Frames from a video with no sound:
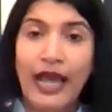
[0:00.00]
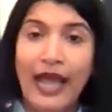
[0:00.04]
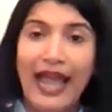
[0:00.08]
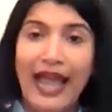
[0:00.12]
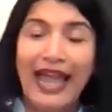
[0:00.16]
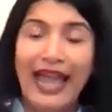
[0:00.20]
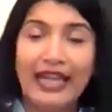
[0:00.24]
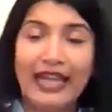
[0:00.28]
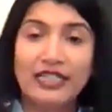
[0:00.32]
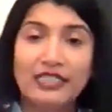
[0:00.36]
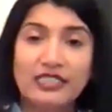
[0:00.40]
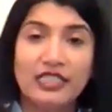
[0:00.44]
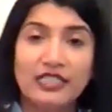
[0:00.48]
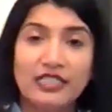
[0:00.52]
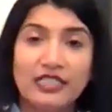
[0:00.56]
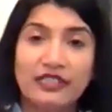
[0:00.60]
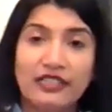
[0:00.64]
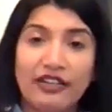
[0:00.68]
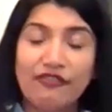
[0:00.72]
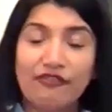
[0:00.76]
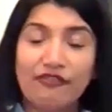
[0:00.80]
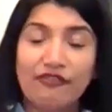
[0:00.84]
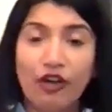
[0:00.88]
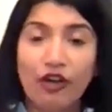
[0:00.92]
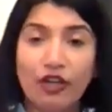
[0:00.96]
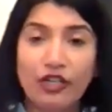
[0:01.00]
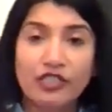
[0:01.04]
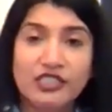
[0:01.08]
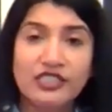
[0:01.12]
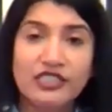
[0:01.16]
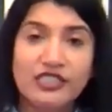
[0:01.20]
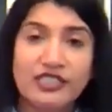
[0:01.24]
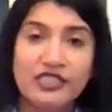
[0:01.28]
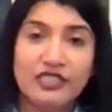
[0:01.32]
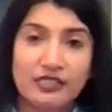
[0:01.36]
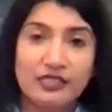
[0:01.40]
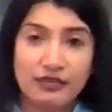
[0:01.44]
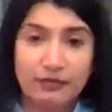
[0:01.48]
and the
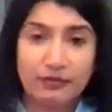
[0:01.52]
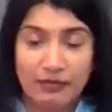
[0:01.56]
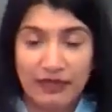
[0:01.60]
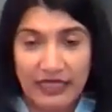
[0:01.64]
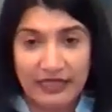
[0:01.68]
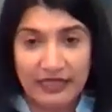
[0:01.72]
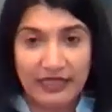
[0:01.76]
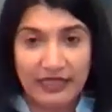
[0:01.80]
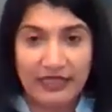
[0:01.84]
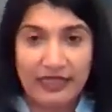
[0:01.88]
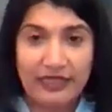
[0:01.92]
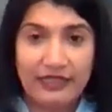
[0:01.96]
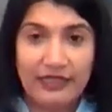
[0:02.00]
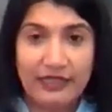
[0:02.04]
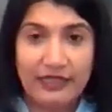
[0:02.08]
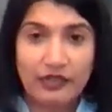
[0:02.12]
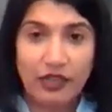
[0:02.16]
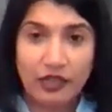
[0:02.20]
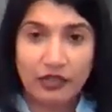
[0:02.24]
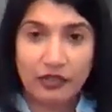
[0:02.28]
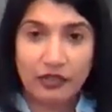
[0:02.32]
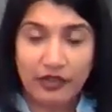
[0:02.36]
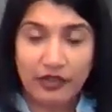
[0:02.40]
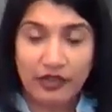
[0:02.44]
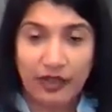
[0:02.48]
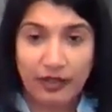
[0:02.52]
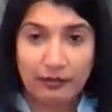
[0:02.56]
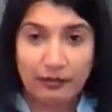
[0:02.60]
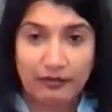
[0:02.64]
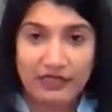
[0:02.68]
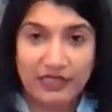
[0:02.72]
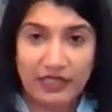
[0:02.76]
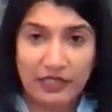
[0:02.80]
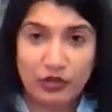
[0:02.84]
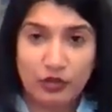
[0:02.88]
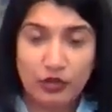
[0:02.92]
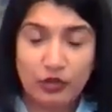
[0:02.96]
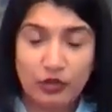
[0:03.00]
nephrologist, meaning the kidney doctor,
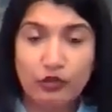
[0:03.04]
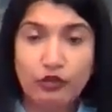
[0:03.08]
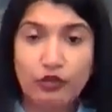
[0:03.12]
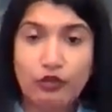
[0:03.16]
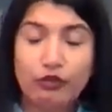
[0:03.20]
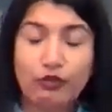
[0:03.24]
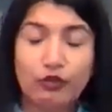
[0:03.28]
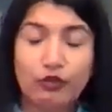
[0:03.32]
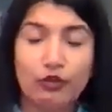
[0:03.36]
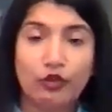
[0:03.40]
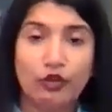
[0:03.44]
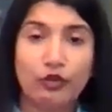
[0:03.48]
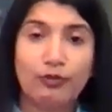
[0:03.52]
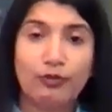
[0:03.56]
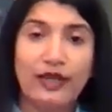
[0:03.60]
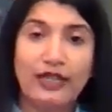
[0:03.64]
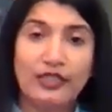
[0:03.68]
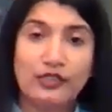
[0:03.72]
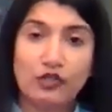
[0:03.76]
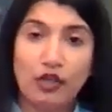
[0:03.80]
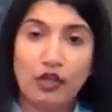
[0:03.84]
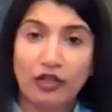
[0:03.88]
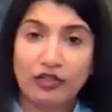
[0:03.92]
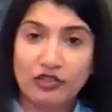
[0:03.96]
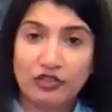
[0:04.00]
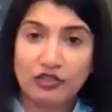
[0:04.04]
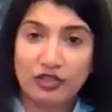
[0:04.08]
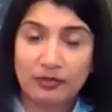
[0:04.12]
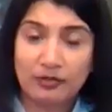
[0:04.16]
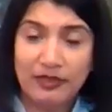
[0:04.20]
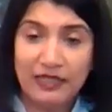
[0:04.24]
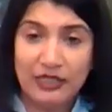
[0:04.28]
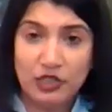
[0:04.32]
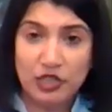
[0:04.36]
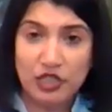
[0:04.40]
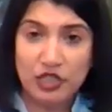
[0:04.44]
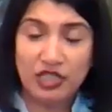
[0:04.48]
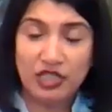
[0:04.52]
comes into the room and talks to the
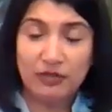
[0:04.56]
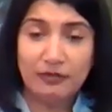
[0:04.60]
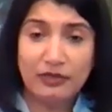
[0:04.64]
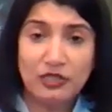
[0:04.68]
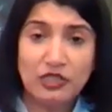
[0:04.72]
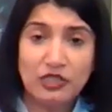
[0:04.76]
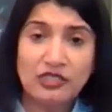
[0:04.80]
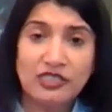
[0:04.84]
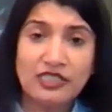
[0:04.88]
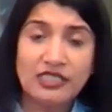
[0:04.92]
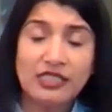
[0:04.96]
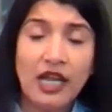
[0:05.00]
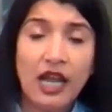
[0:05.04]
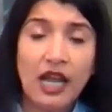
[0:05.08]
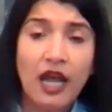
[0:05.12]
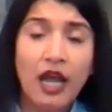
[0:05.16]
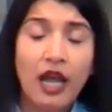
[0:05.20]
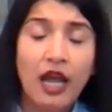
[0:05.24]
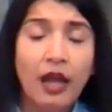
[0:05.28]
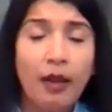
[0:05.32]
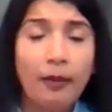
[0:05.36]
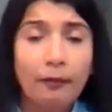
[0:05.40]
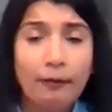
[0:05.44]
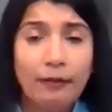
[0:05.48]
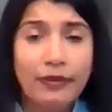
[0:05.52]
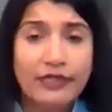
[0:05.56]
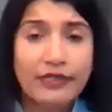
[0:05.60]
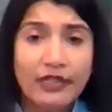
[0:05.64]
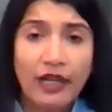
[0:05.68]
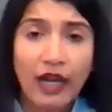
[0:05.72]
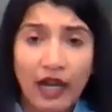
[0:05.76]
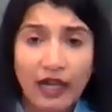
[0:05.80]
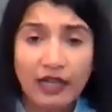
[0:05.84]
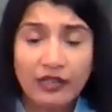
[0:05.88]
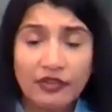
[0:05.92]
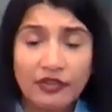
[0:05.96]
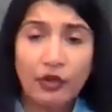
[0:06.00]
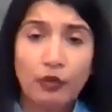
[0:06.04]
patient. The patient says, but
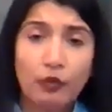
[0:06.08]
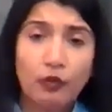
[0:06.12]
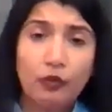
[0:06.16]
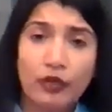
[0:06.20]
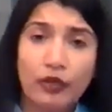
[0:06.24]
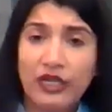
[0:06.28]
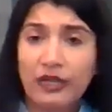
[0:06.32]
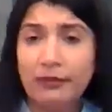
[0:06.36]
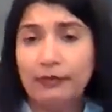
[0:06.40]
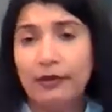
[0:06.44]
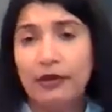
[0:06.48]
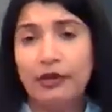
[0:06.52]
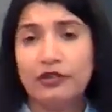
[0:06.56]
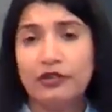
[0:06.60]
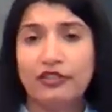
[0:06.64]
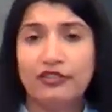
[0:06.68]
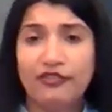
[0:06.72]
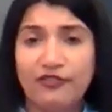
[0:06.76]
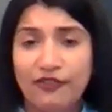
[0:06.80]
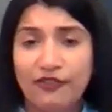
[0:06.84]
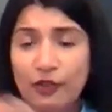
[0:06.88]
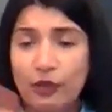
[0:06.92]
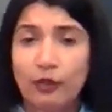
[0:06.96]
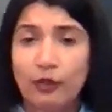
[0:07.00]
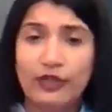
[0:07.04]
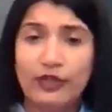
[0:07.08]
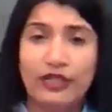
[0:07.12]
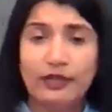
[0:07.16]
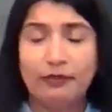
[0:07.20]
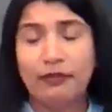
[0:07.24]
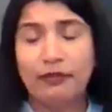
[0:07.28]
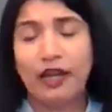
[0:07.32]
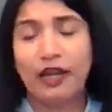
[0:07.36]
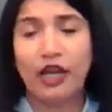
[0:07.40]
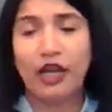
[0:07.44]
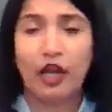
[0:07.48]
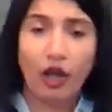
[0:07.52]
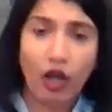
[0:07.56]
doctor, what about the fluid in
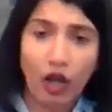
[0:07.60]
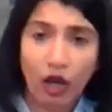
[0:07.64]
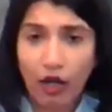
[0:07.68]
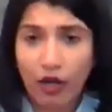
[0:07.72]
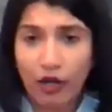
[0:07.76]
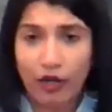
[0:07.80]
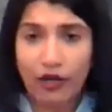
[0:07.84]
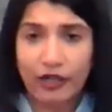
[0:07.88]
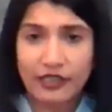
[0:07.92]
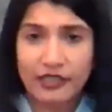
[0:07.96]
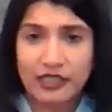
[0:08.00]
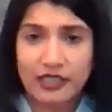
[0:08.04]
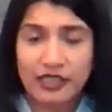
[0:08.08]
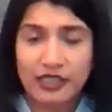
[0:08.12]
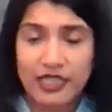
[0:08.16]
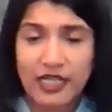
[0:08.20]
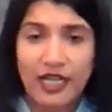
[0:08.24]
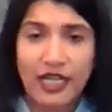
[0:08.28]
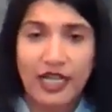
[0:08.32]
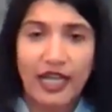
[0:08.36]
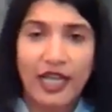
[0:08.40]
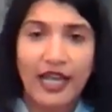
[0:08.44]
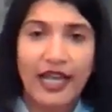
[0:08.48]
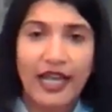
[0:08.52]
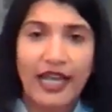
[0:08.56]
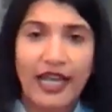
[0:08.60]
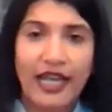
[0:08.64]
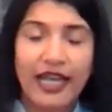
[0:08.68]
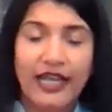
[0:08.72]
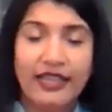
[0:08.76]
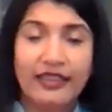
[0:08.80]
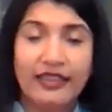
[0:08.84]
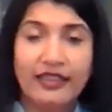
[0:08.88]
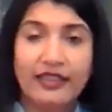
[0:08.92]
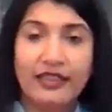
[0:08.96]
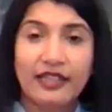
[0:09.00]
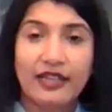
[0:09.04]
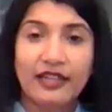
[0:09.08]
my heart?
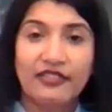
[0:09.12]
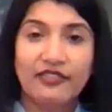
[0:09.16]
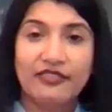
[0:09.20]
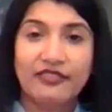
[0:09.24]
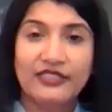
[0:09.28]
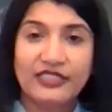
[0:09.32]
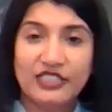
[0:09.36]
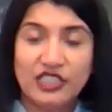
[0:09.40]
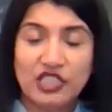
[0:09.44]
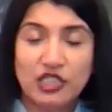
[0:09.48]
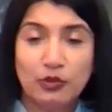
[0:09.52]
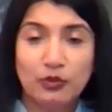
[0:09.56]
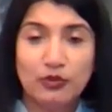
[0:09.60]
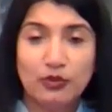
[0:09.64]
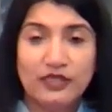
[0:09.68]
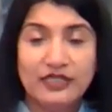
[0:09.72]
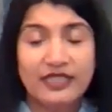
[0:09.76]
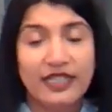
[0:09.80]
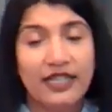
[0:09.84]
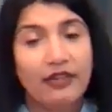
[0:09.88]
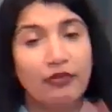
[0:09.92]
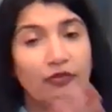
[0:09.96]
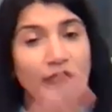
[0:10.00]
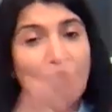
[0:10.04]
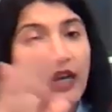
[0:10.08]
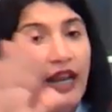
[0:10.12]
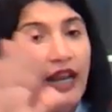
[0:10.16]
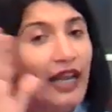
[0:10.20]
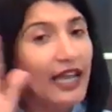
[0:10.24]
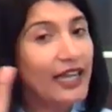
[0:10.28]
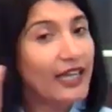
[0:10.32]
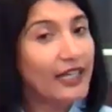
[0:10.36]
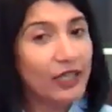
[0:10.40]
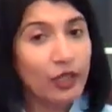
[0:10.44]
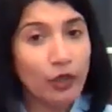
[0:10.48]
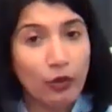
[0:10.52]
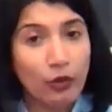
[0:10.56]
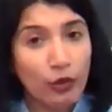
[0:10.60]
And the physician would say, well,
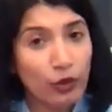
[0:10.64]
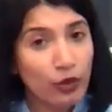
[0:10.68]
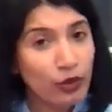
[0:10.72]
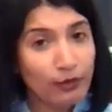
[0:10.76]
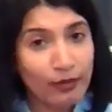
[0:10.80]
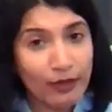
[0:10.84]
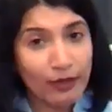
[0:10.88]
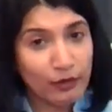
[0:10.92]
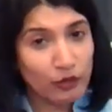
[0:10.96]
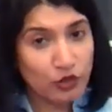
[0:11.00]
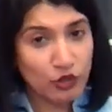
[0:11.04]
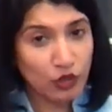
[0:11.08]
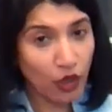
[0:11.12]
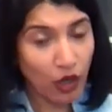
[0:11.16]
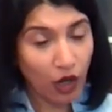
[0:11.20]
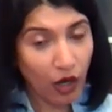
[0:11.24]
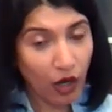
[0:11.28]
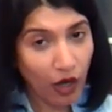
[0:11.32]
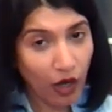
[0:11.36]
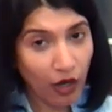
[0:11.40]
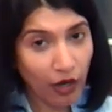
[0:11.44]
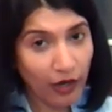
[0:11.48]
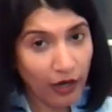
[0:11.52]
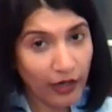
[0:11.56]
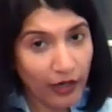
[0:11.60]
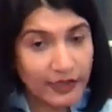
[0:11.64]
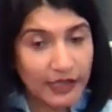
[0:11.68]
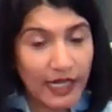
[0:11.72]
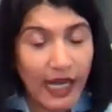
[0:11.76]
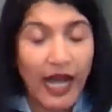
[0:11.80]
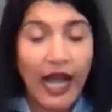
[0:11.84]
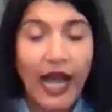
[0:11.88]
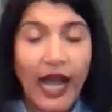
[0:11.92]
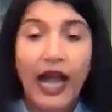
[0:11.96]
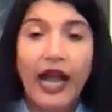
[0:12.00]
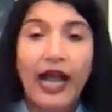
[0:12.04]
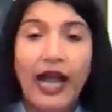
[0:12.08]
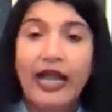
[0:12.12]
I don't know about your heart.
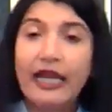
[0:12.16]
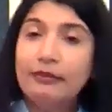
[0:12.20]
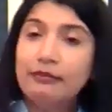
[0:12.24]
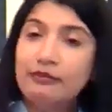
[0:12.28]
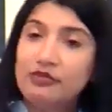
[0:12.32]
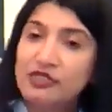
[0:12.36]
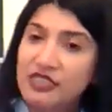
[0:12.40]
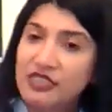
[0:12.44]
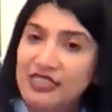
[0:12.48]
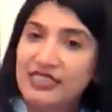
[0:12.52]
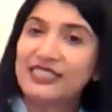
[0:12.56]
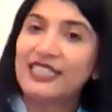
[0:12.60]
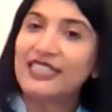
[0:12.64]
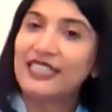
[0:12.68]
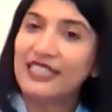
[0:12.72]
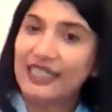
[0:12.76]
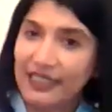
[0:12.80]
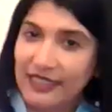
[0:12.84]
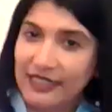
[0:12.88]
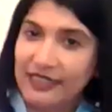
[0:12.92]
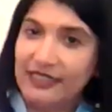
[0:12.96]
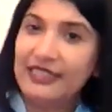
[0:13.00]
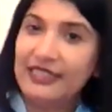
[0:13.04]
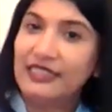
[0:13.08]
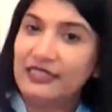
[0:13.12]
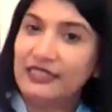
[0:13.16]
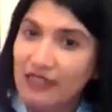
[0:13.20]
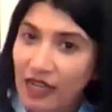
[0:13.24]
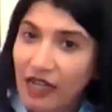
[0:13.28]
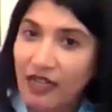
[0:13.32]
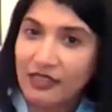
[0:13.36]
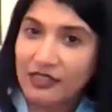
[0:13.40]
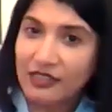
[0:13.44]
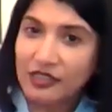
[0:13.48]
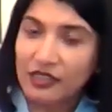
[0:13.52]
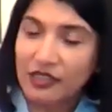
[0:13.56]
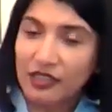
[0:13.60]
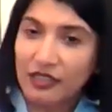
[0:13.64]
I'm just the kidney
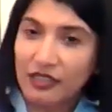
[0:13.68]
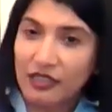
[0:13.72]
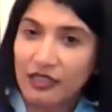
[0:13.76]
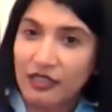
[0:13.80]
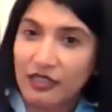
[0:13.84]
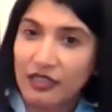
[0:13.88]
doctor,